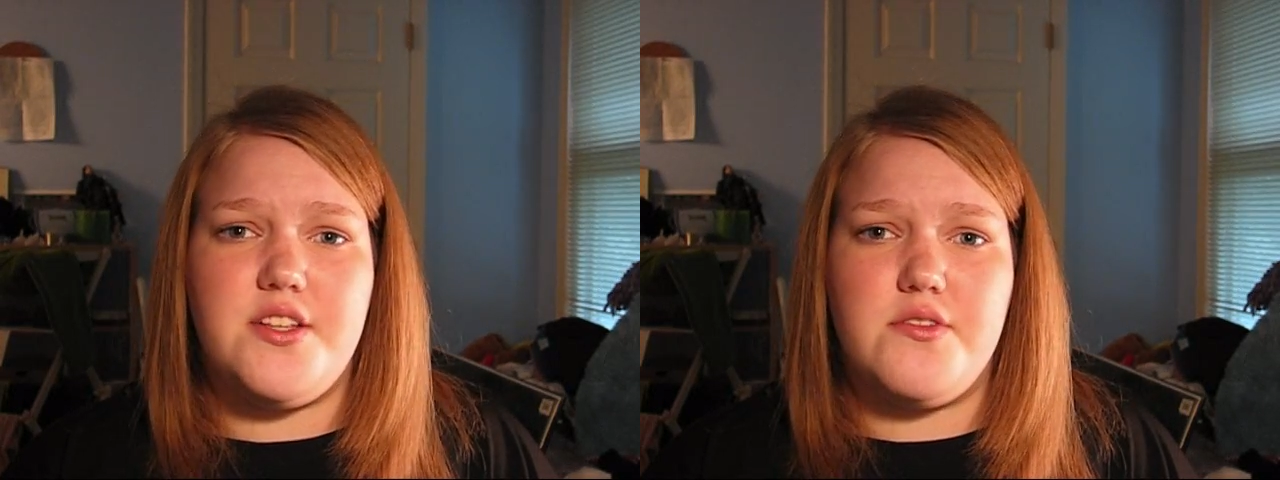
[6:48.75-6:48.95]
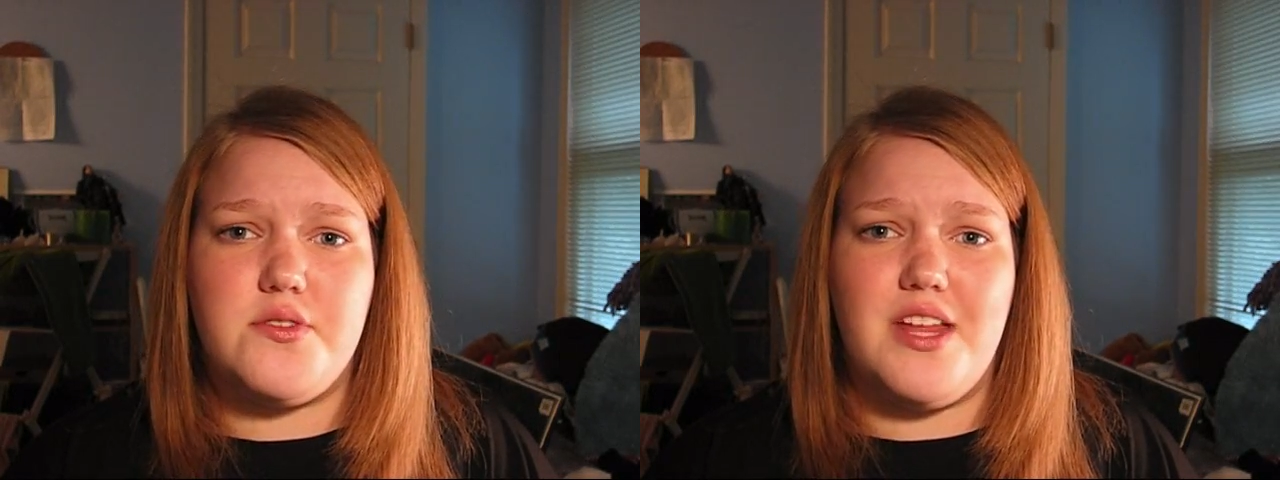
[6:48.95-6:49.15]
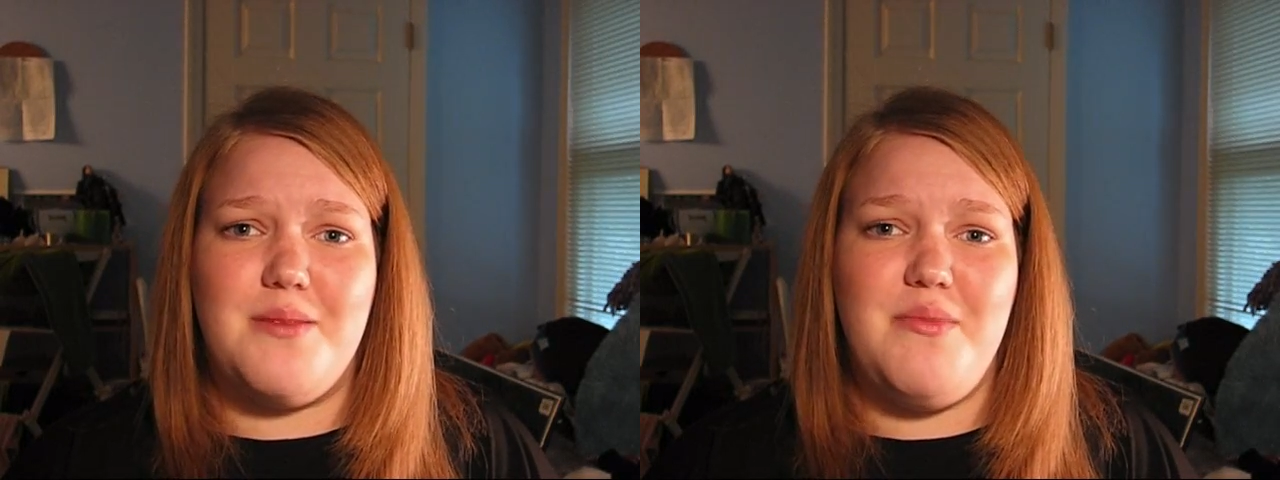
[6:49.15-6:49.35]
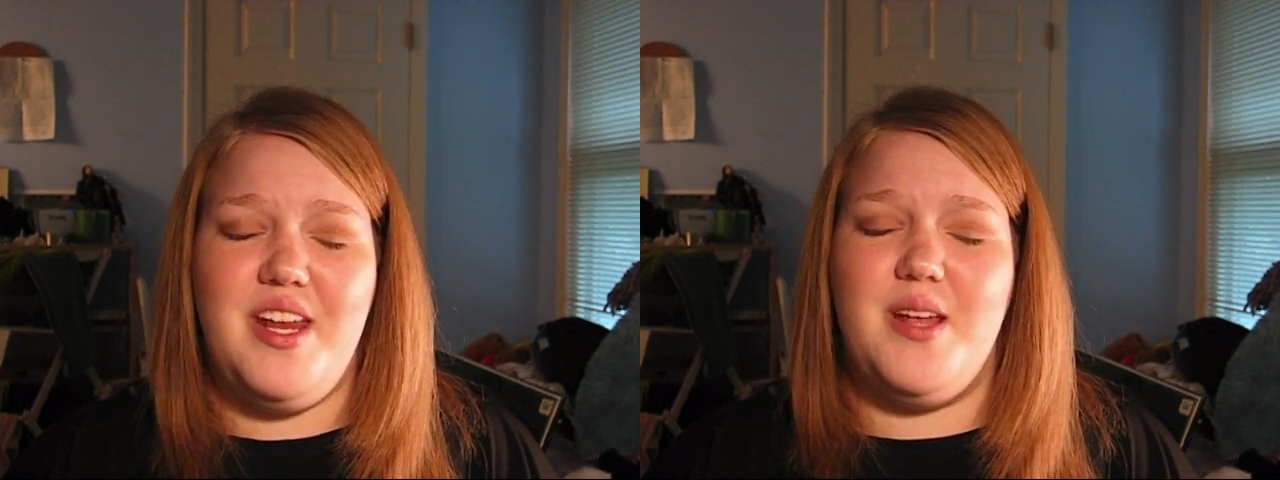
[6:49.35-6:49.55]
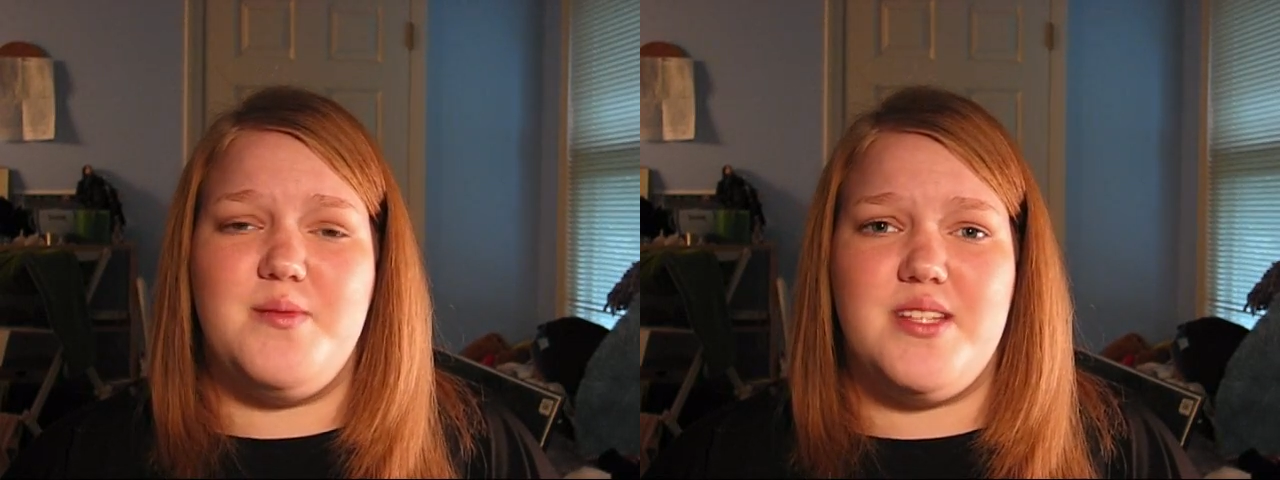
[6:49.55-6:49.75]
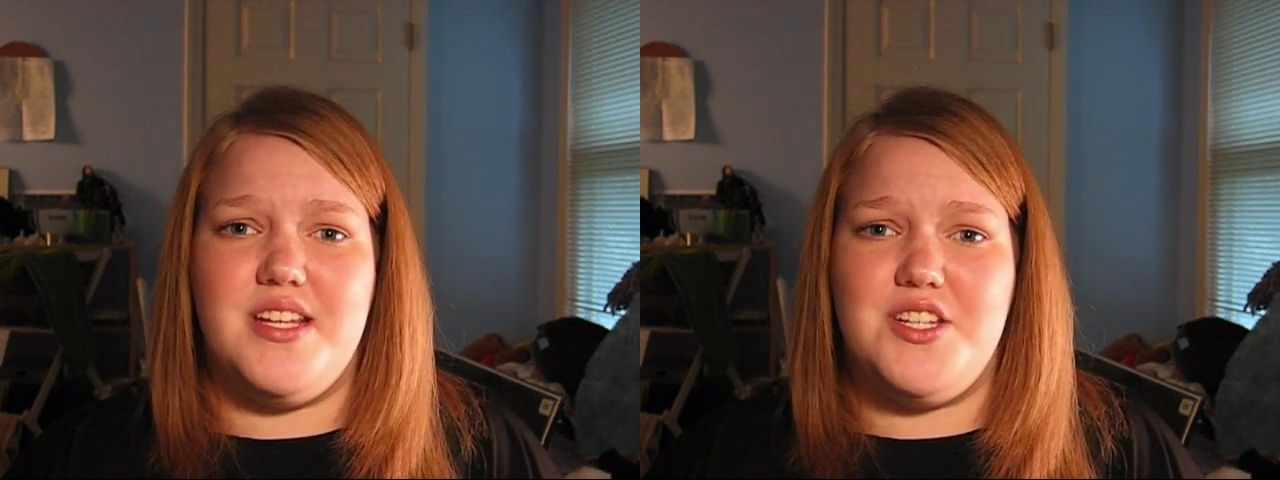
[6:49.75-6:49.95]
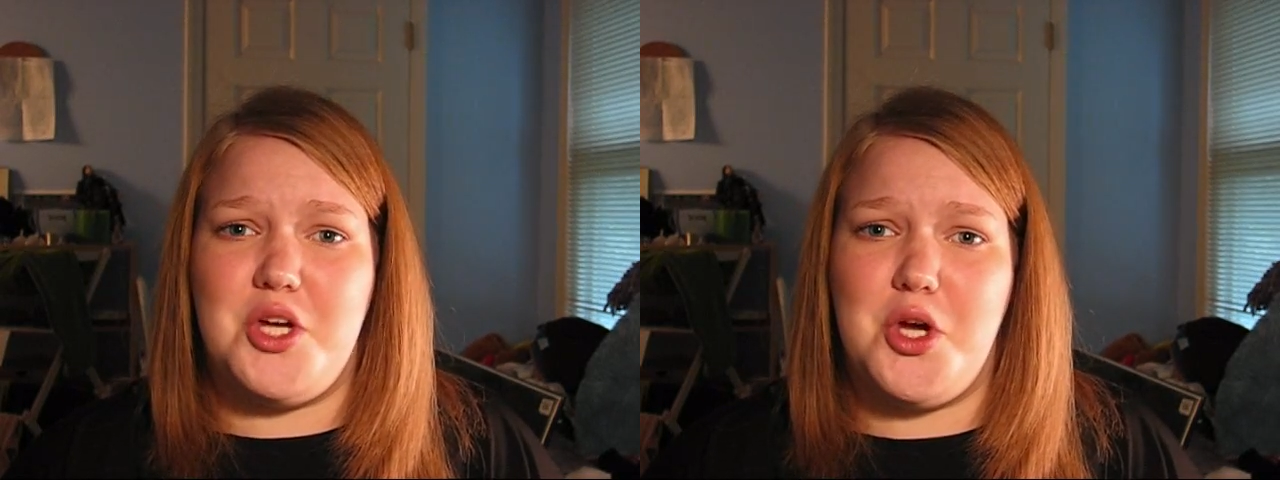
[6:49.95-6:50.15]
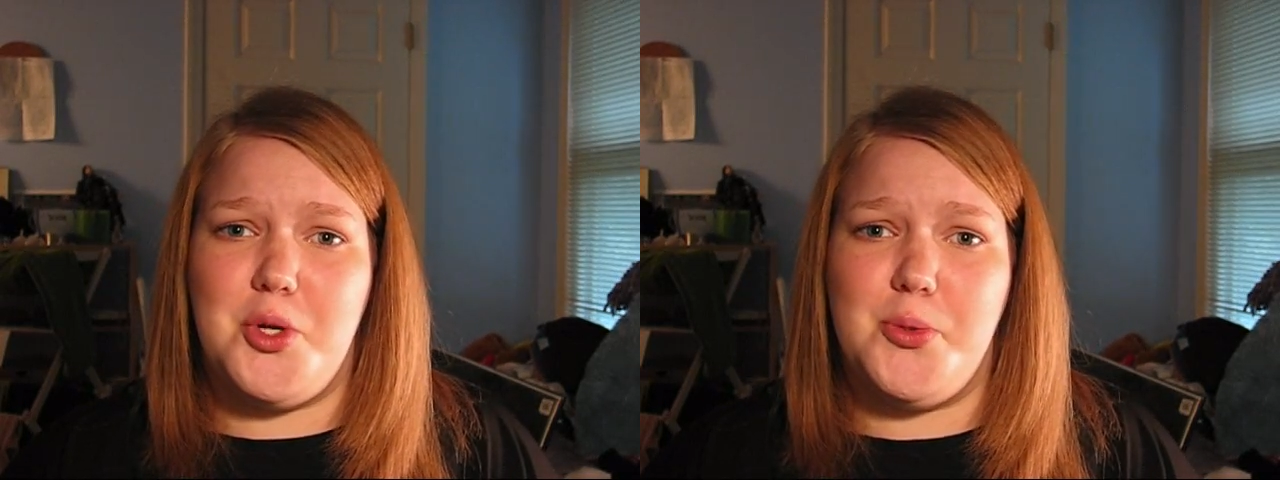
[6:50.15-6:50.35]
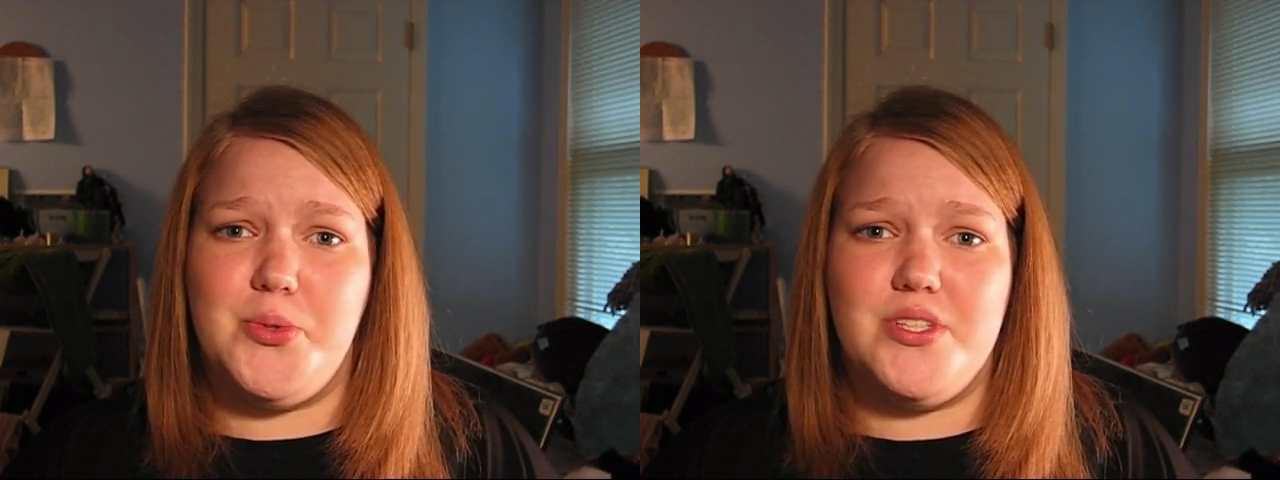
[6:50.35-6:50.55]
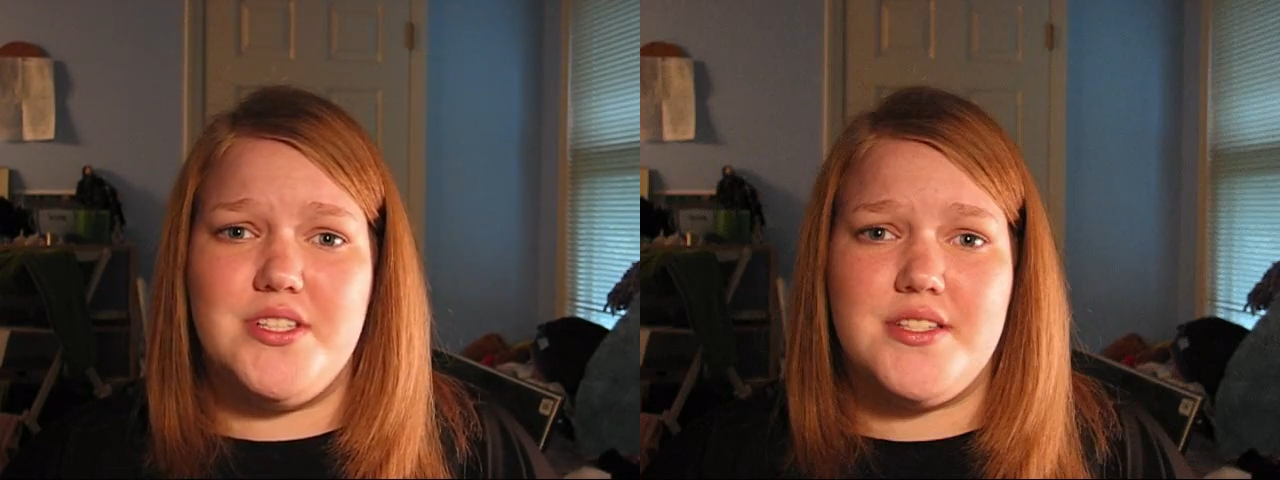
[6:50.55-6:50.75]
those with like medium skin
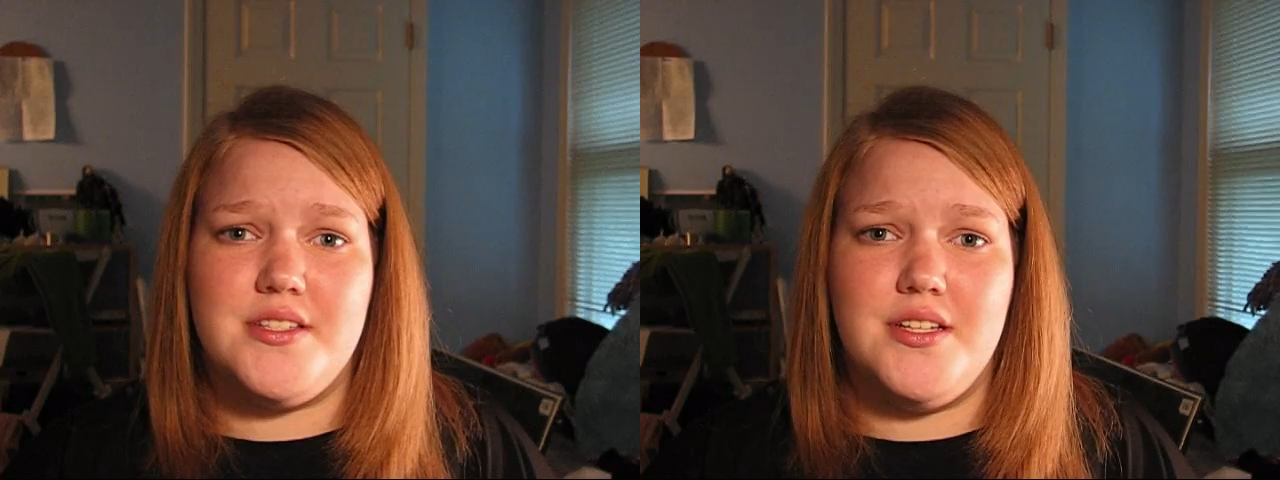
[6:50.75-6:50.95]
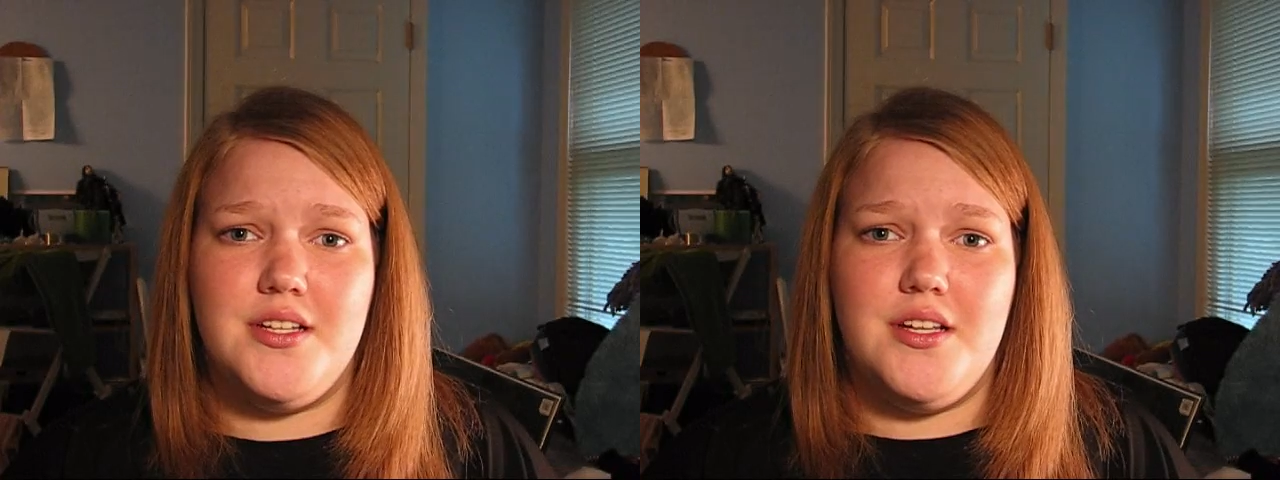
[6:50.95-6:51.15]
tones,